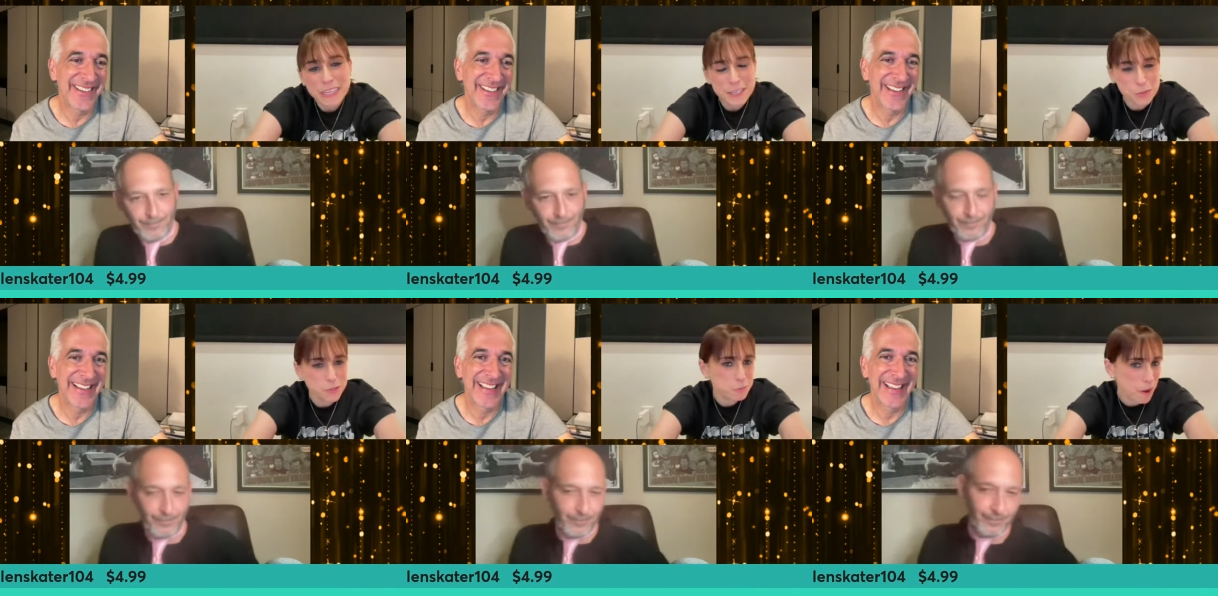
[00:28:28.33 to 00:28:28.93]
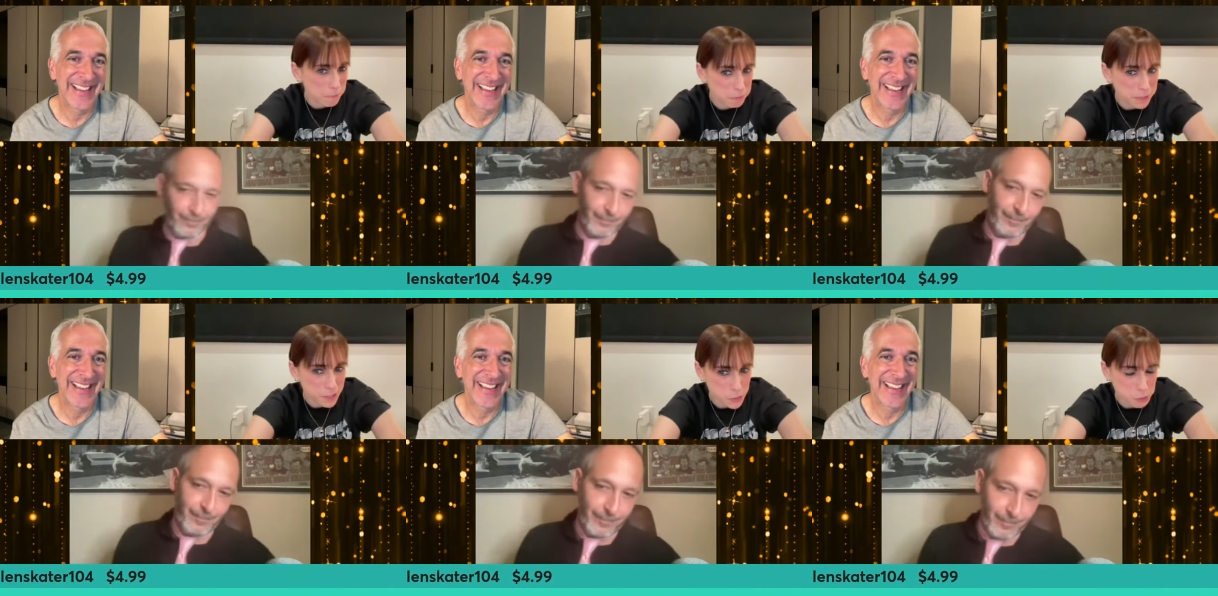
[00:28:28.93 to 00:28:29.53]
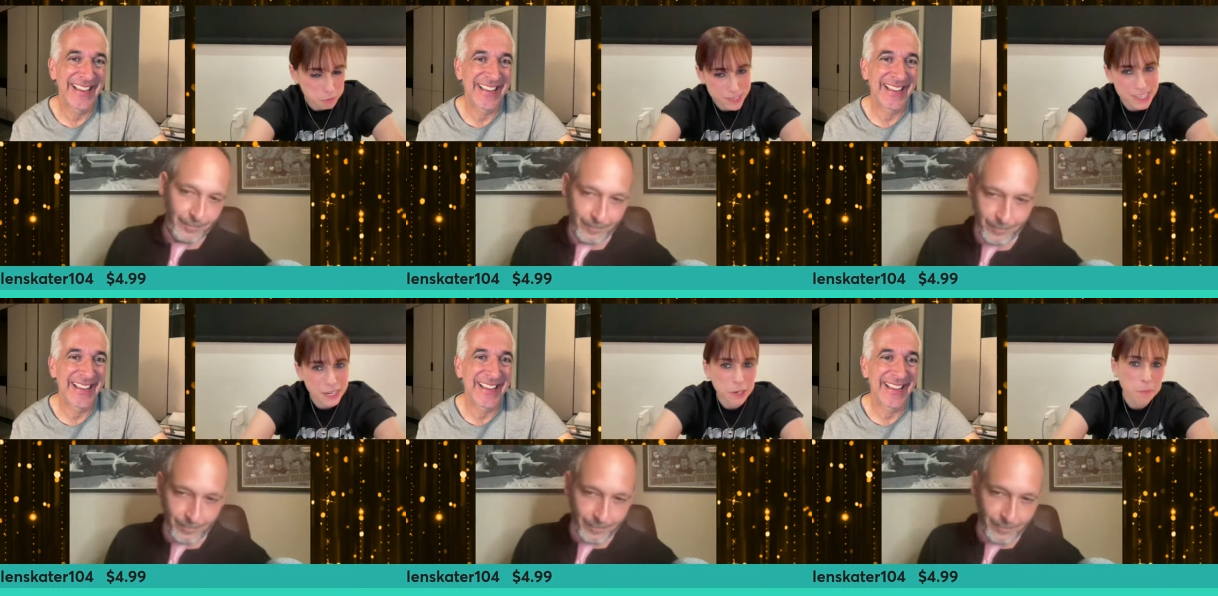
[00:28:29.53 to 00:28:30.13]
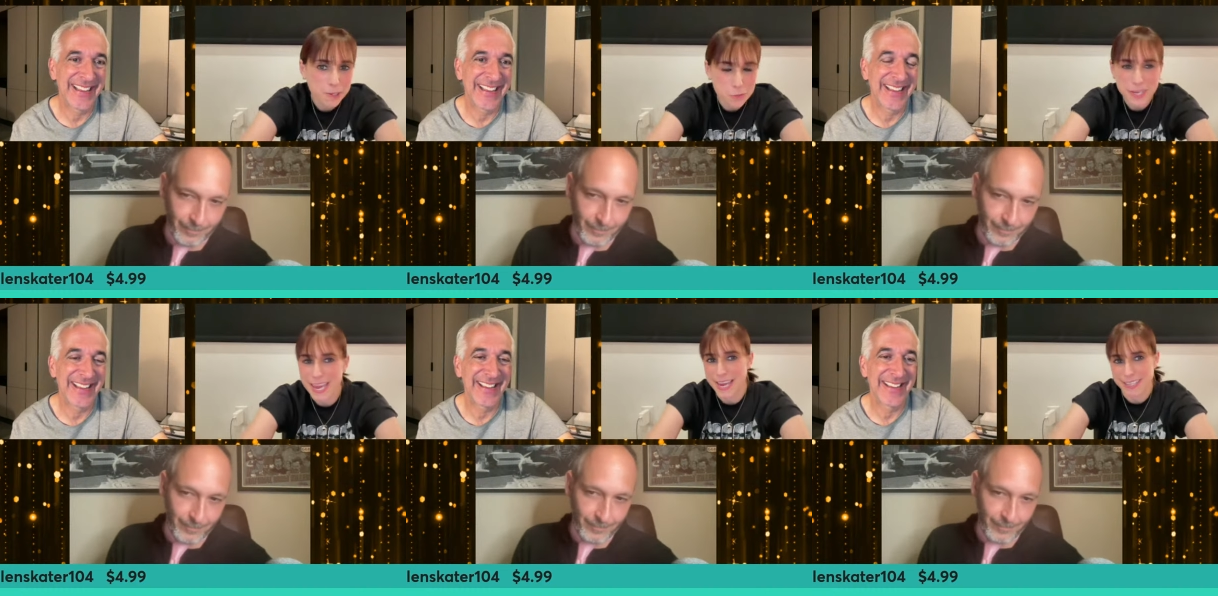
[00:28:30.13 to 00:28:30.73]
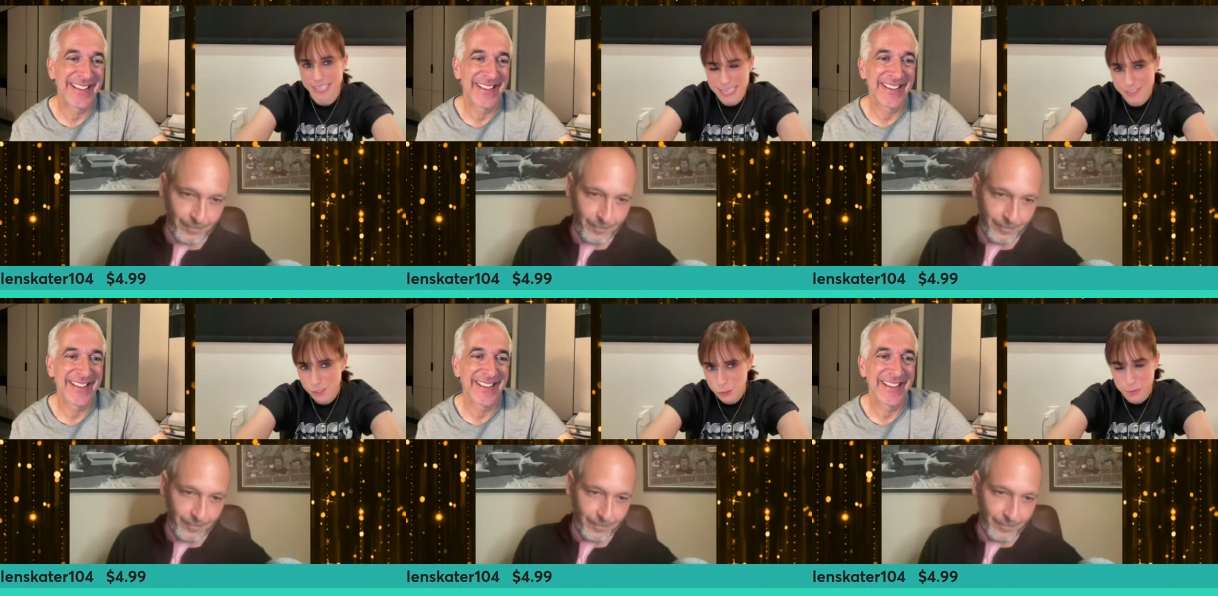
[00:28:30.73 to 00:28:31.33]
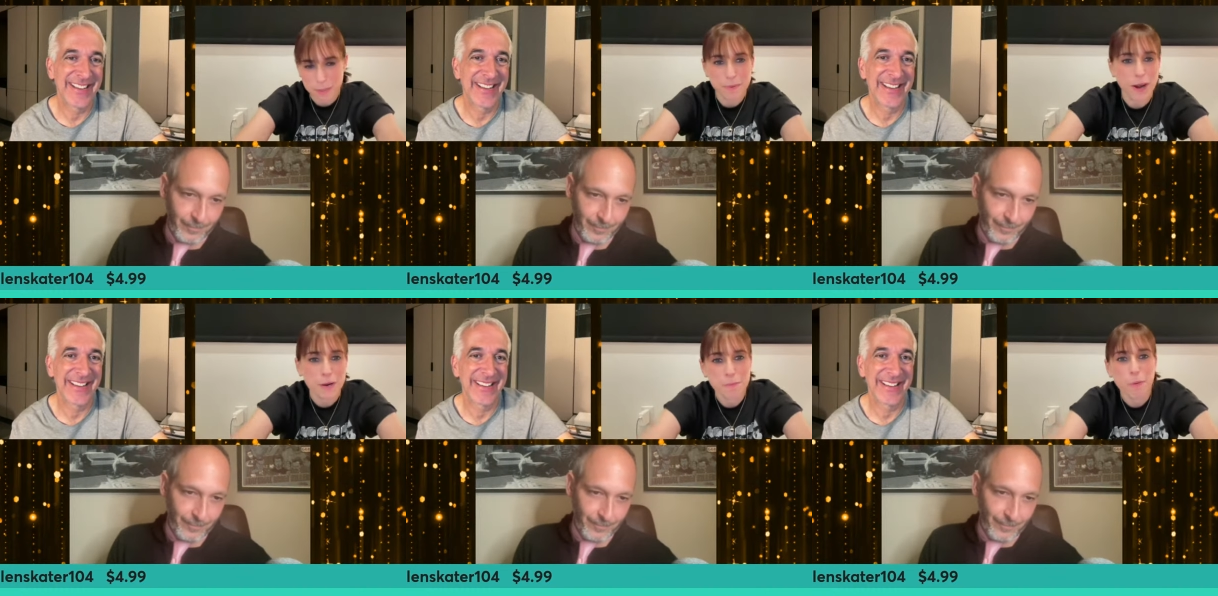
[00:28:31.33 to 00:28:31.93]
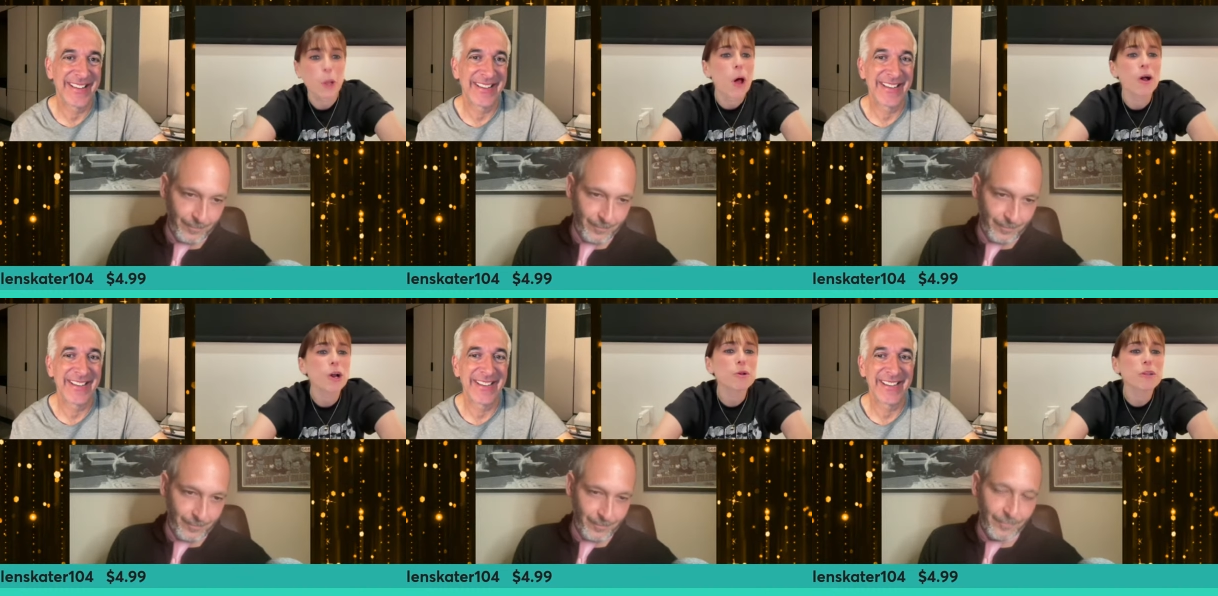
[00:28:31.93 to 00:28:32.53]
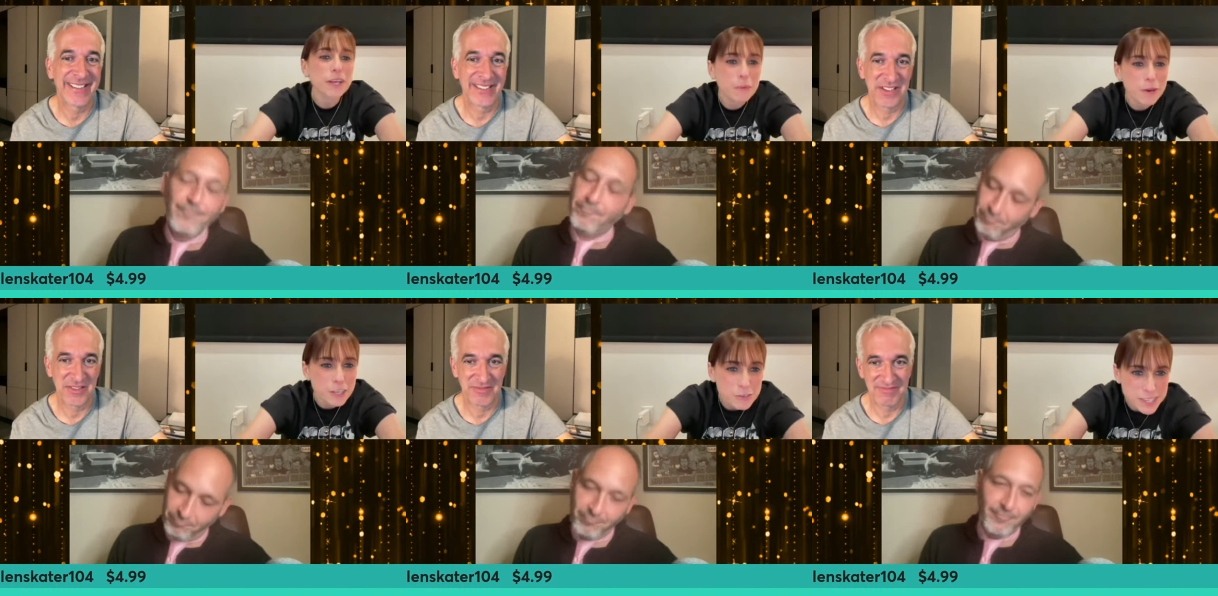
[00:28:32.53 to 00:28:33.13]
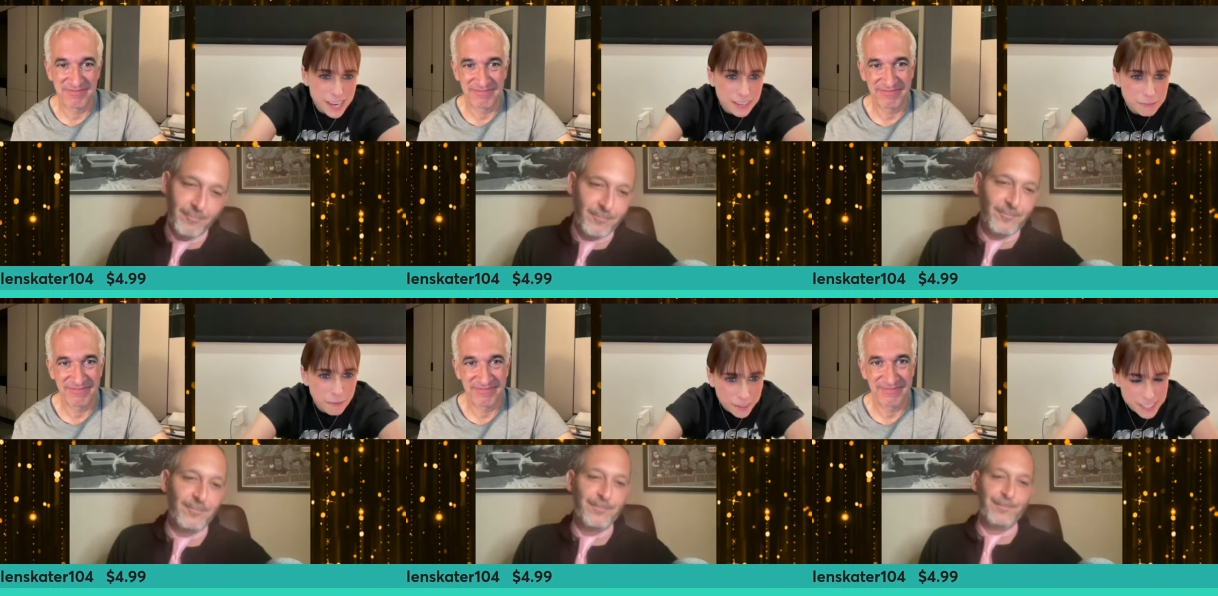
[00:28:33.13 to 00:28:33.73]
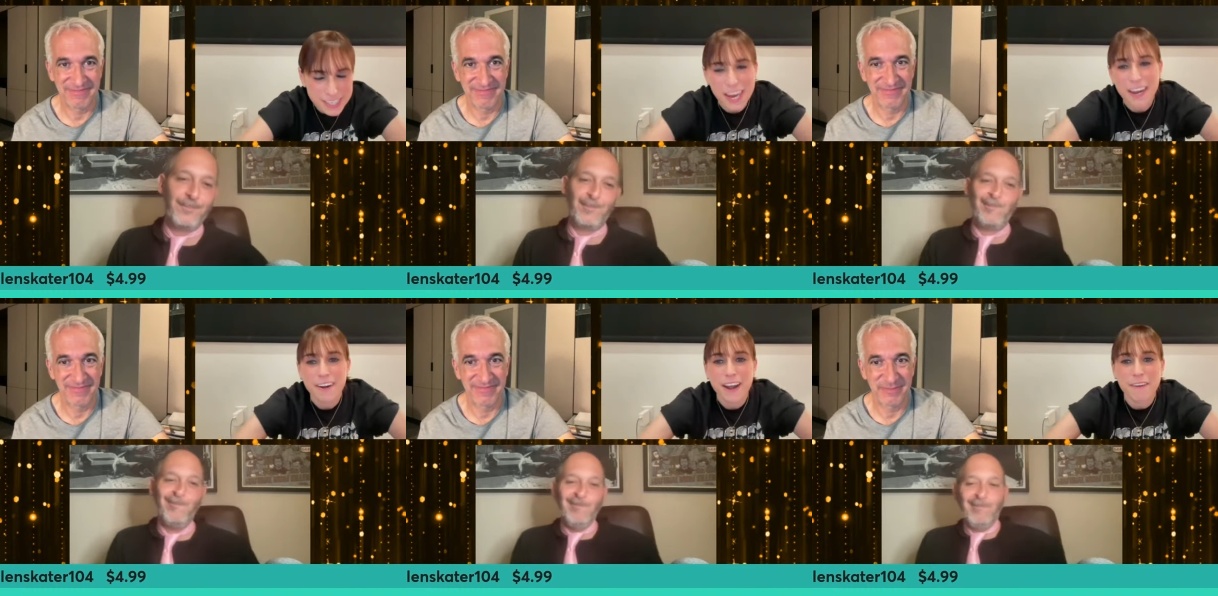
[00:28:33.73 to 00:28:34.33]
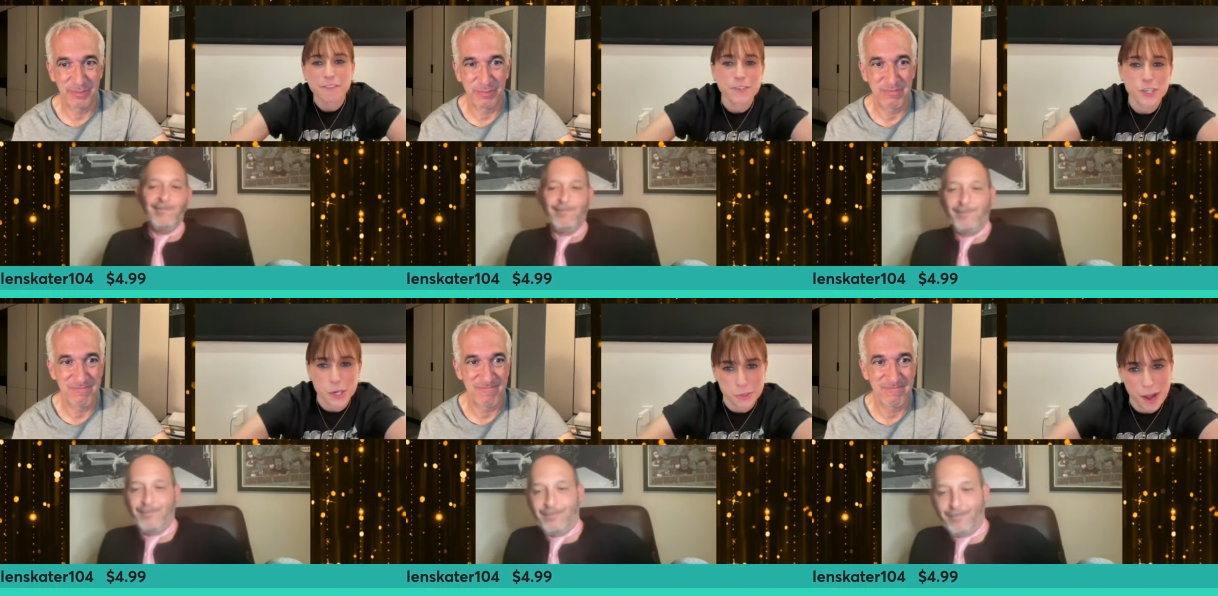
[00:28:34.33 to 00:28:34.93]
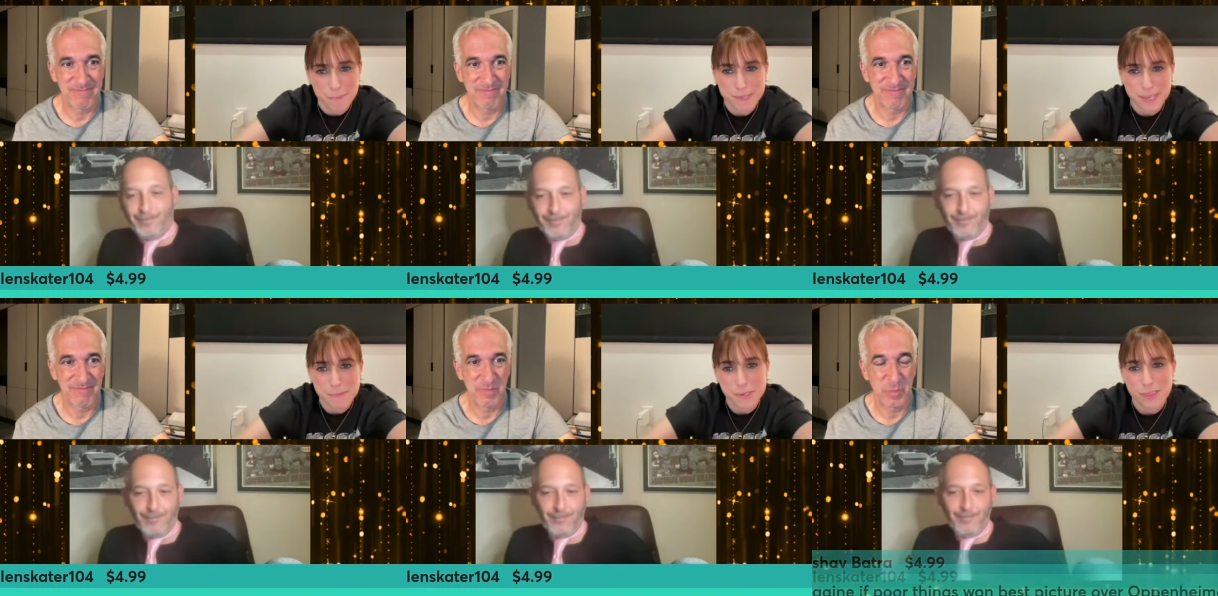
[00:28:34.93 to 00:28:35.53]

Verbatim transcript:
Speaker 1: this one's probably a super sticker, which we can't see in StreamYard, but we'll all go look at what you sent, Fallen Skater, after the show wraps up. So